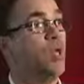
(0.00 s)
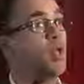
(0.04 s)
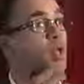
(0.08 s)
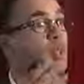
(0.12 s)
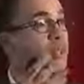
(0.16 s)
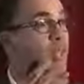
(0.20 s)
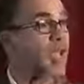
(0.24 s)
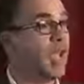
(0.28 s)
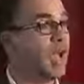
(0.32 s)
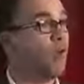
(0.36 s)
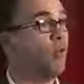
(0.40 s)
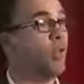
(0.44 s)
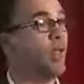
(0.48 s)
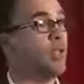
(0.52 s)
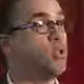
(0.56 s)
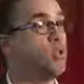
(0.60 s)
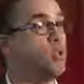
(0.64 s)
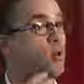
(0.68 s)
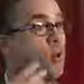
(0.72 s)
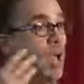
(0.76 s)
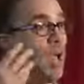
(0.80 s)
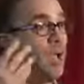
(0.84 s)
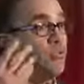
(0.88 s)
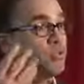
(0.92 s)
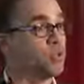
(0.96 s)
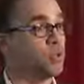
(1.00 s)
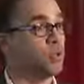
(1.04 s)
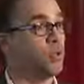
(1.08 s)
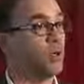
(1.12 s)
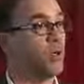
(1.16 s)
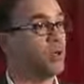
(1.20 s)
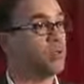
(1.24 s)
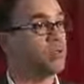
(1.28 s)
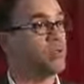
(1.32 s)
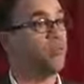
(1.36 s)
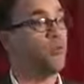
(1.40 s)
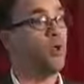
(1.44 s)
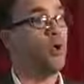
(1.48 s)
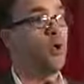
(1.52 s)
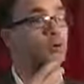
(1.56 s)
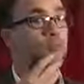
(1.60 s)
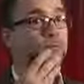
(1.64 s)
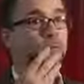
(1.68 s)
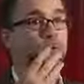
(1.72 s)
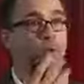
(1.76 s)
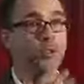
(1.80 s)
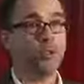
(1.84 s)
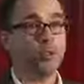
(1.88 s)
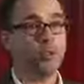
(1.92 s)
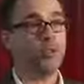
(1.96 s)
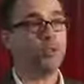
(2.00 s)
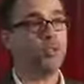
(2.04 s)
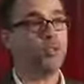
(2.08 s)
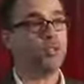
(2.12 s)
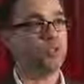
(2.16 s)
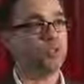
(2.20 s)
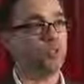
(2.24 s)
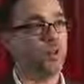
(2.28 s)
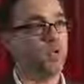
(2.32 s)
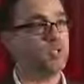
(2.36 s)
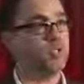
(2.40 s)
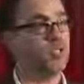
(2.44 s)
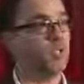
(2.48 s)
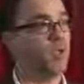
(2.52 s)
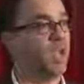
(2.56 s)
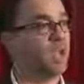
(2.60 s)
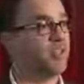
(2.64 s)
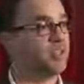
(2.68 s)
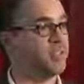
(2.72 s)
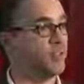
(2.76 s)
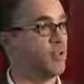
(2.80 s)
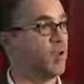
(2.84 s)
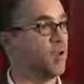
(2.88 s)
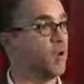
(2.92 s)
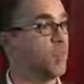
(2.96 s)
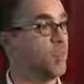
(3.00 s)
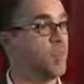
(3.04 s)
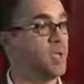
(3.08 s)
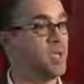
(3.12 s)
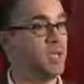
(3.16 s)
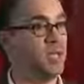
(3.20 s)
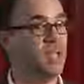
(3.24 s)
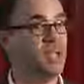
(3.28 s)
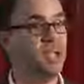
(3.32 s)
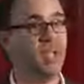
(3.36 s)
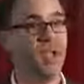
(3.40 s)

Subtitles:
Now that you have some concept, for you this question has a lot of meaning,